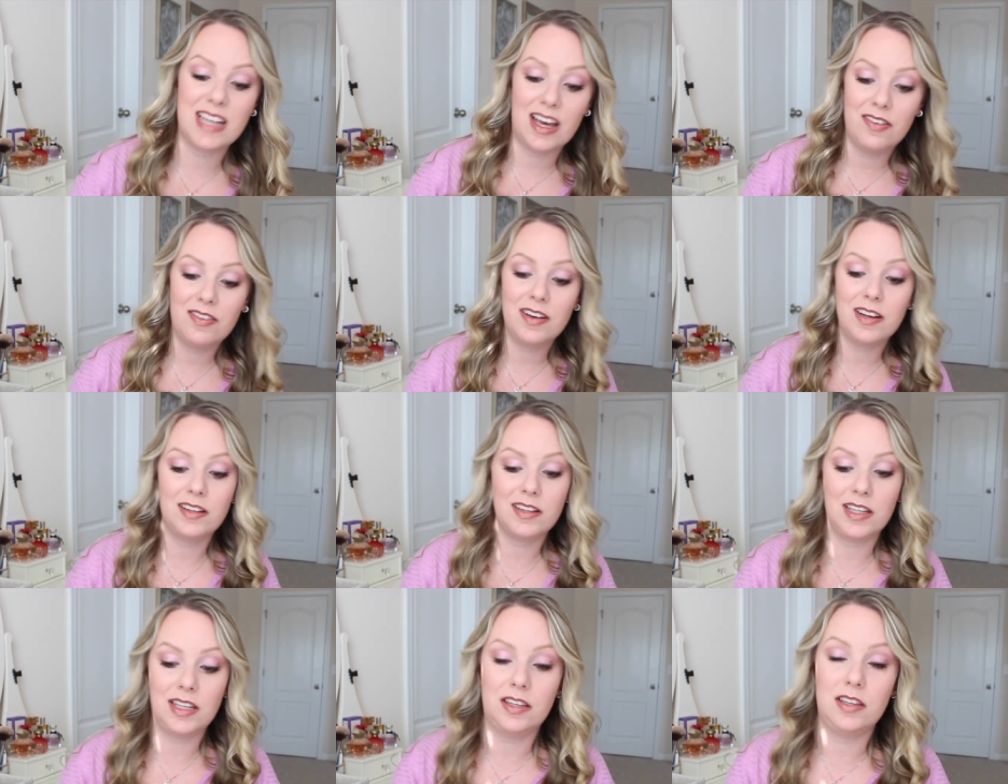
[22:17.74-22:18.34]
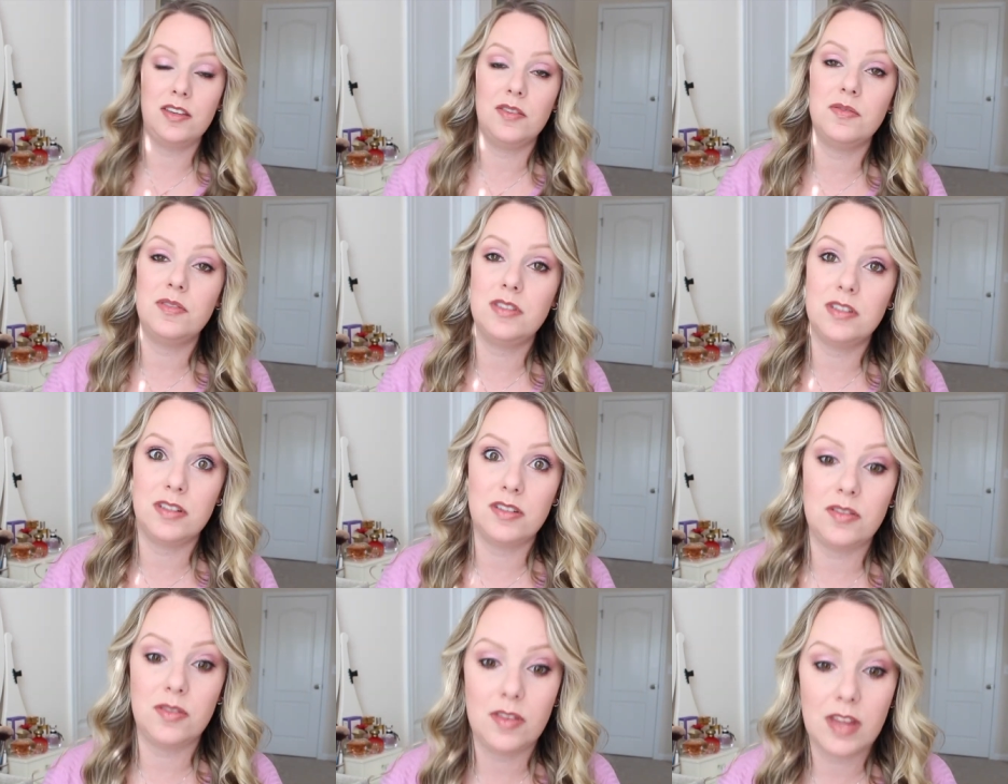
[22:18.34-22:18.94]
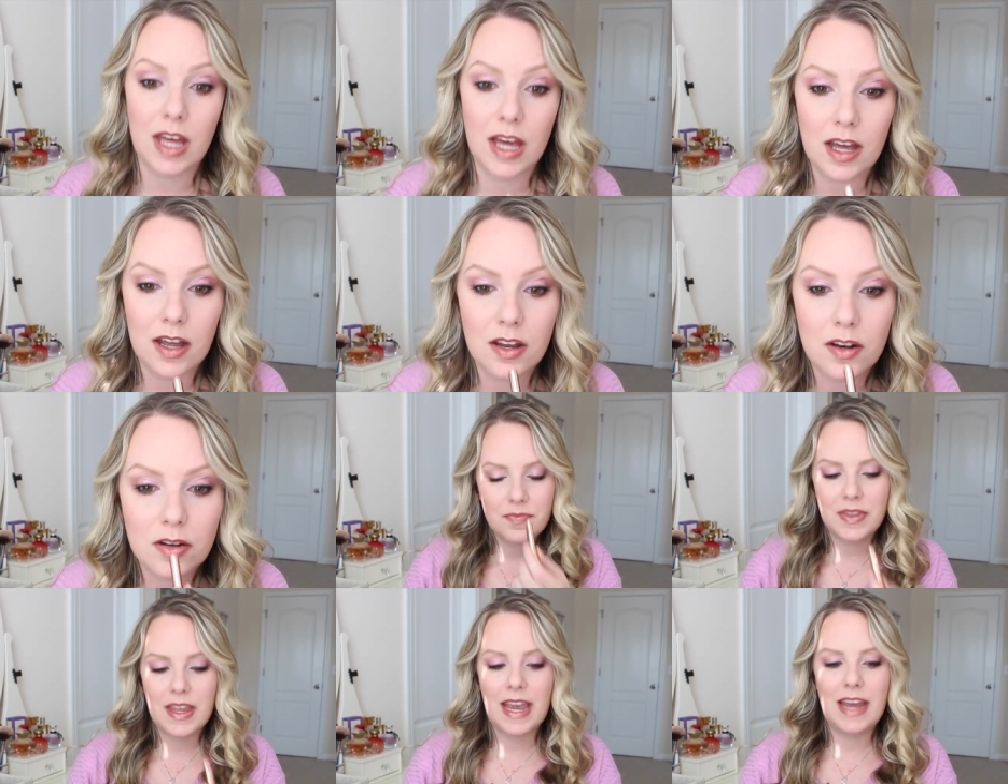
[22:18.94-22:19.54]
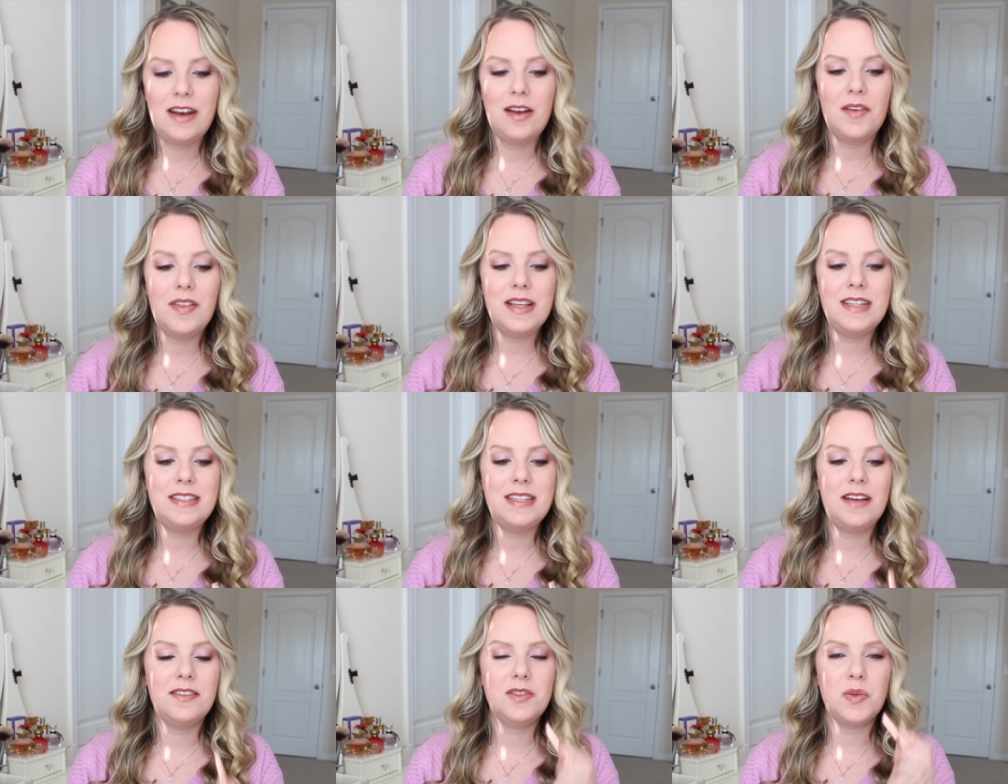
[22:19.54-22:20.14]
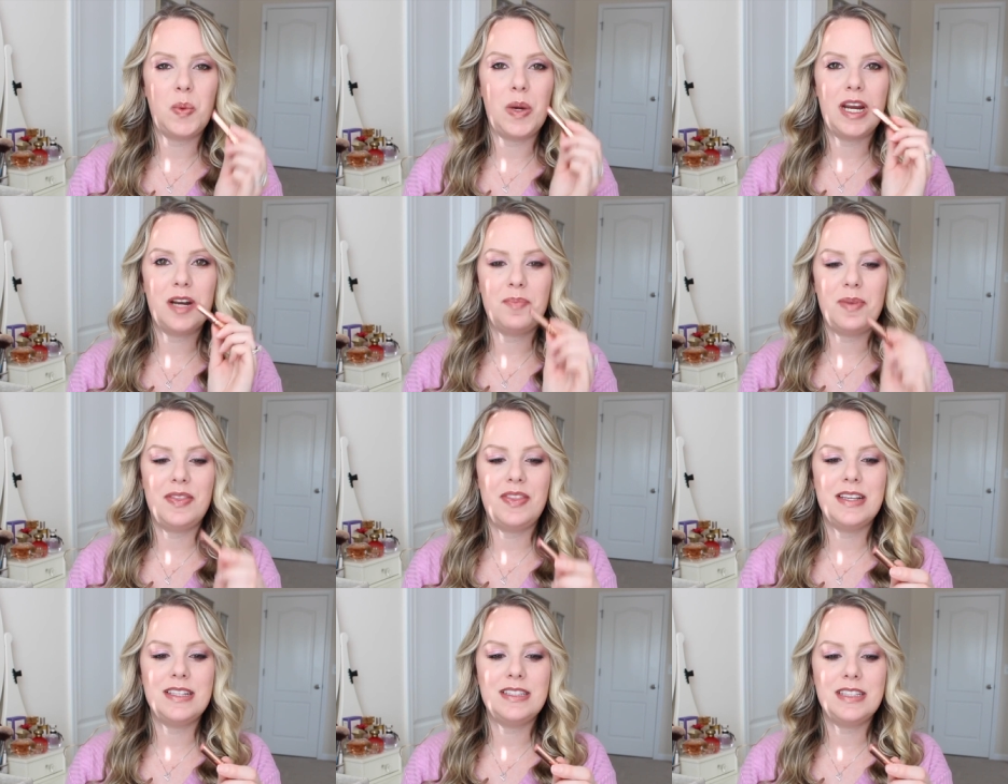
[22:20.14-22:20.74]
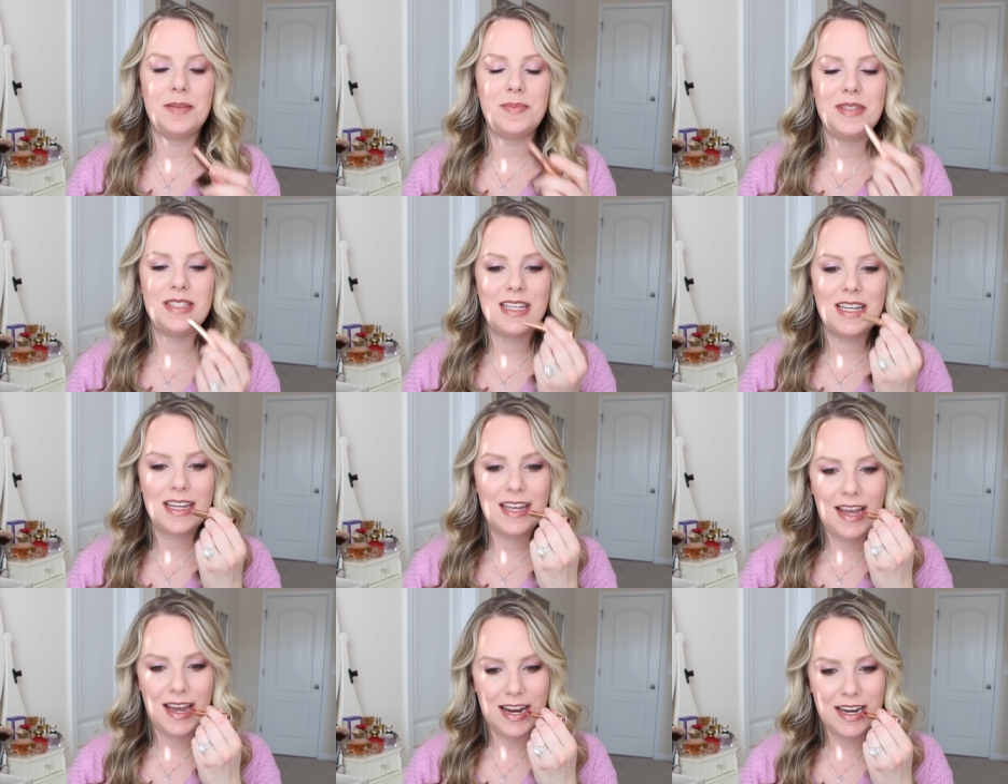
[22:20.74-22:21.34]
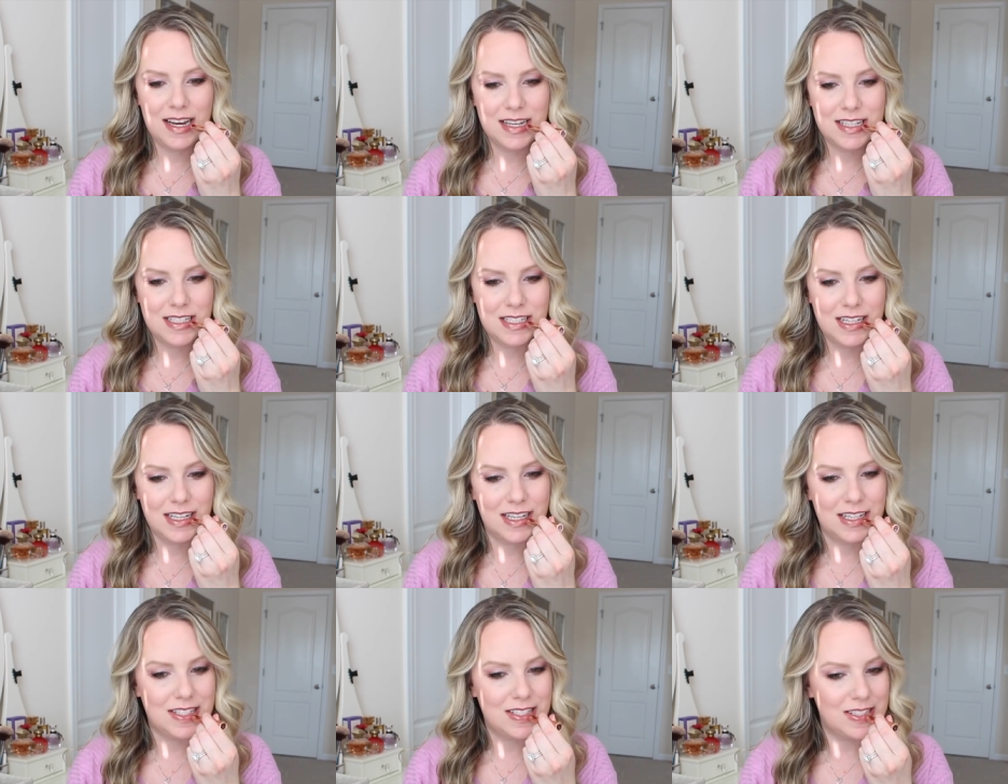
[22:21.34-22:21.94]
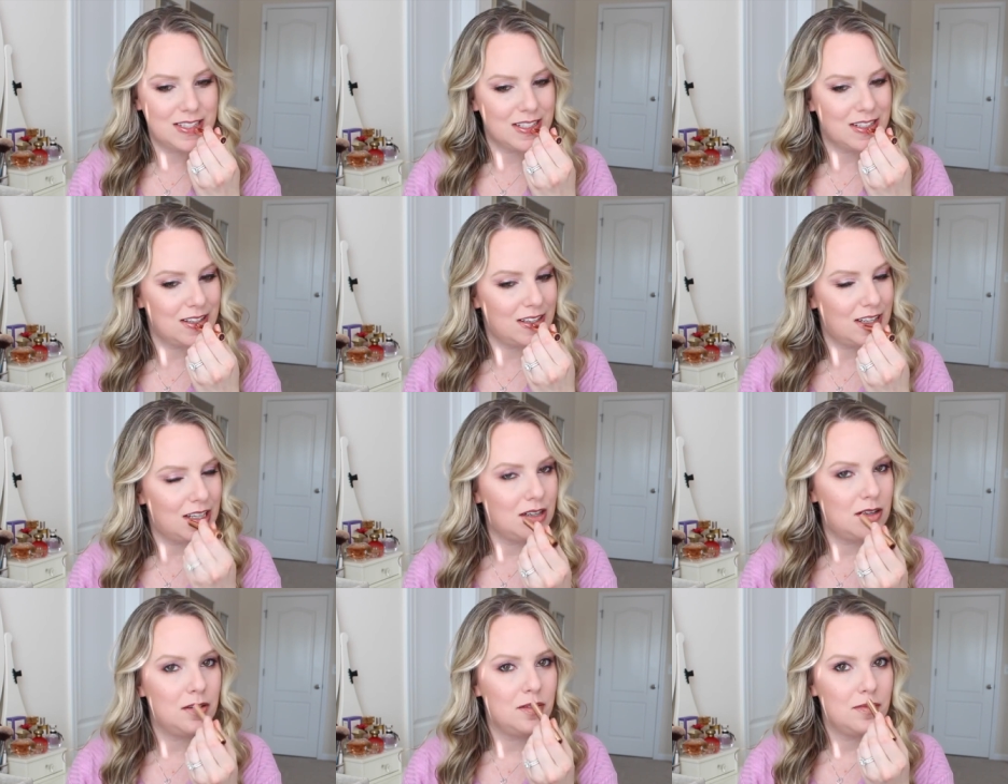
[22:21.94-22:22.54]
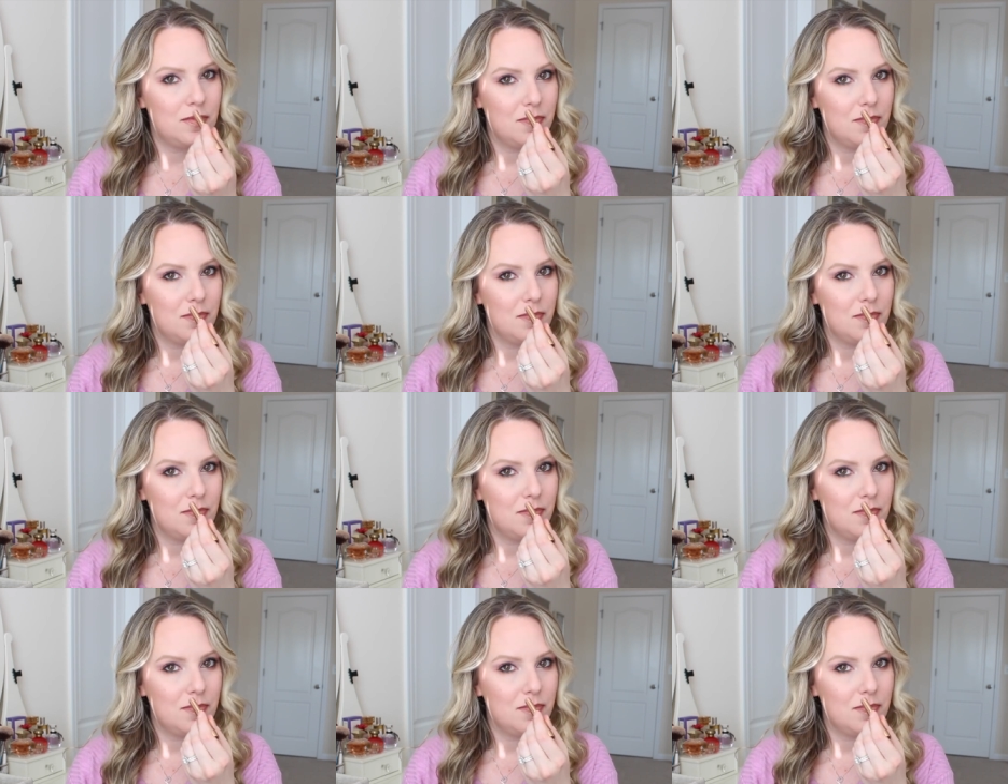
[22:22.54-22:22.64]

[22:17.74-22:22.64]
definitely used to do that. I know this sounds weird, but this lipstick kind of tastes good.